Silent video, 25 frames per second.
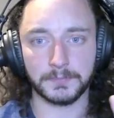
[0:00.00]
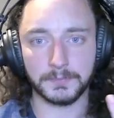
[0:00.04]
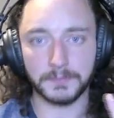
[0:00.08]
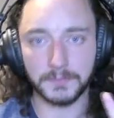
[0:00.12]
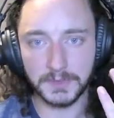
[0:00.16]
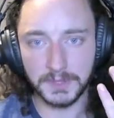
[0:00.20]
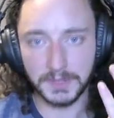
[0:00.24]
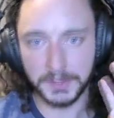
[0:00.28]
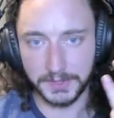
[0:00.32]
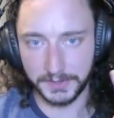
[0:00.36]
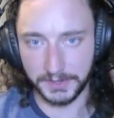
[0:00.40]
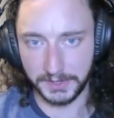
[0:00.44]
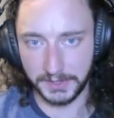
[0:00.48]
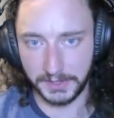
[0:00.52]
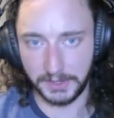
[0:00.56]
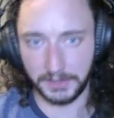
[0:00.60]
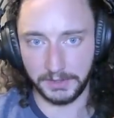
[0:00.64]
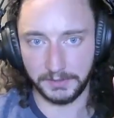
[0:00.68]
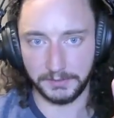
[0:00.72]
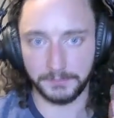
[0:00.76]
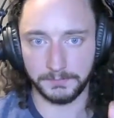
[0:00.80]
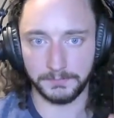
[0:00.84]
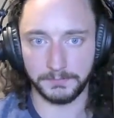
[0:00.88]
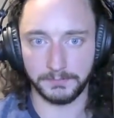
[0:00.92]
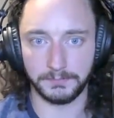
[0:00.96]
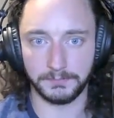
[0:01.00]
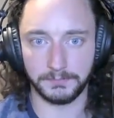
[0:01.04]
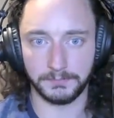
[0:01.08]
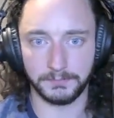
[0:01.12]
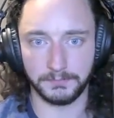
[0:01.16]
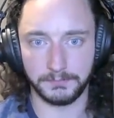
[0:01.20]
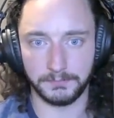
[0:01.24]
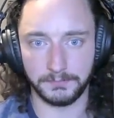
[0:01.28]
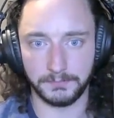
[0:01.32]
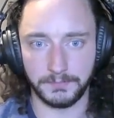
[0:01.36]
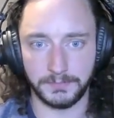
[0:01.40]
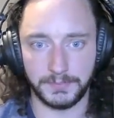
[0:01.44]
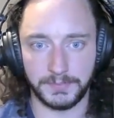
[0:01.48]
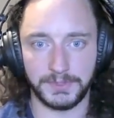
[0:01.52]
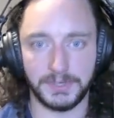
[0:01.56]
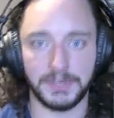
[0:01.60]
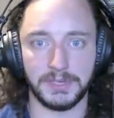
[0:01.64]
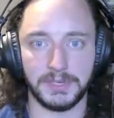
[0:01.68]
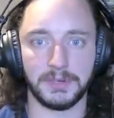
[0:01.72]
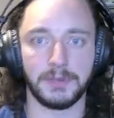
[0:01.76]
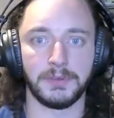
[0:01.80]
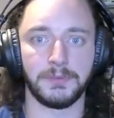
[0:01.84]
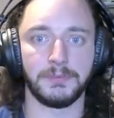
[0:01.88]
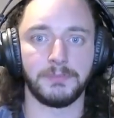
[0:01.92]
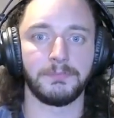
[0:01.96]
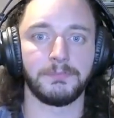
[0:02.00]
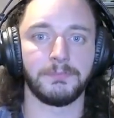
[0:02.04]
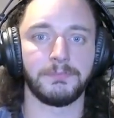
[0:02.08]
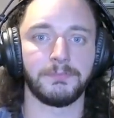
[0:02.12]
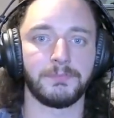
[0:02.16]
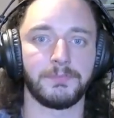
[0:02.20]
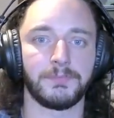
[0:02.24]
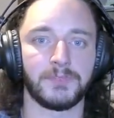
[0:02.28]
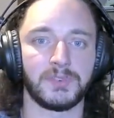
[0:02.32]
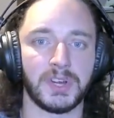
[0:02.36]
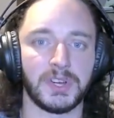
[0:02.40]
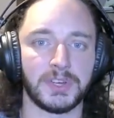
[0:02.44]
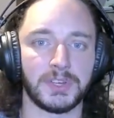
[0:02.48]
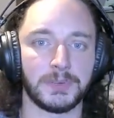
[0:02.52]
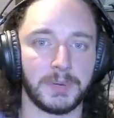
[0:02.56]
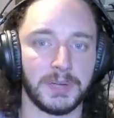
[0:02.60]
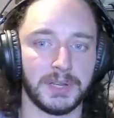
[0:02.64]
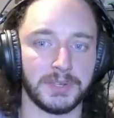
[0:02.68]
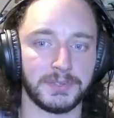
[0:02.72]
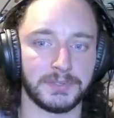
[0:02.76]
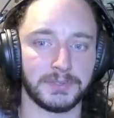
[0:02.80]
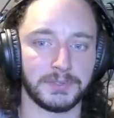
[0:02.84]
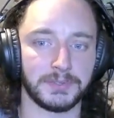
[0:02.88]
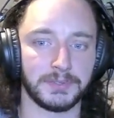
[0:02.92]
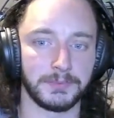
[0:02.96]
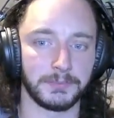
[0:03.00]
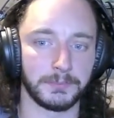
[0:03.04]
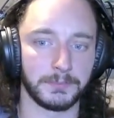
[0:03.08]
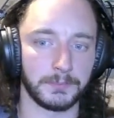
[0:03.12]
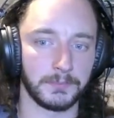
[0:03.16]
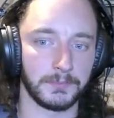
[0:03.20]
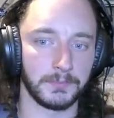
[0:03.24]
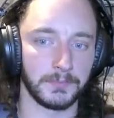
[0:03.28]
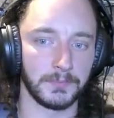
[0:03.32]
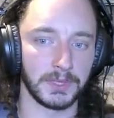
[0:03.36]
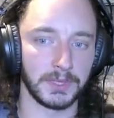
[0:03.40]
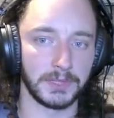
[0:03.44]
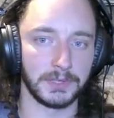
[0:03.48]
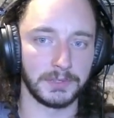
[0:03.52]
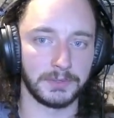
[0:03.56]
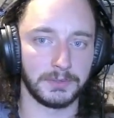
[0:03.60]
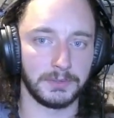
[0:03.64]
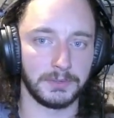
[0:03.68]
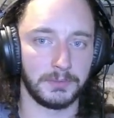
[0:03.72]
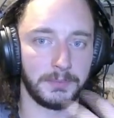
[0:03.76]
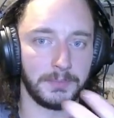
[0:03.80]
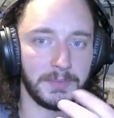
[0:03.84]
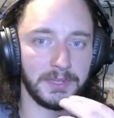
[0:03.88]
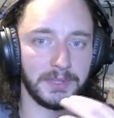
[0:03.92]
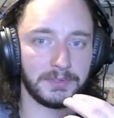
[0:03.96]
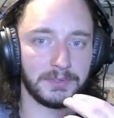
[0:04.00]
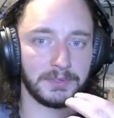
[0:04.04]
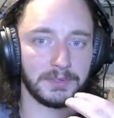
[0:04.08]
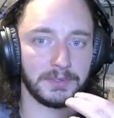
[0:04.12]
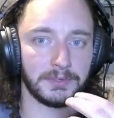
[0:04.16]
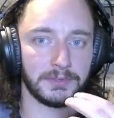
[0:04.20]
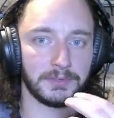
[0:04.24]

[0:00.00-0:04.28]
the seated French press. So it makes it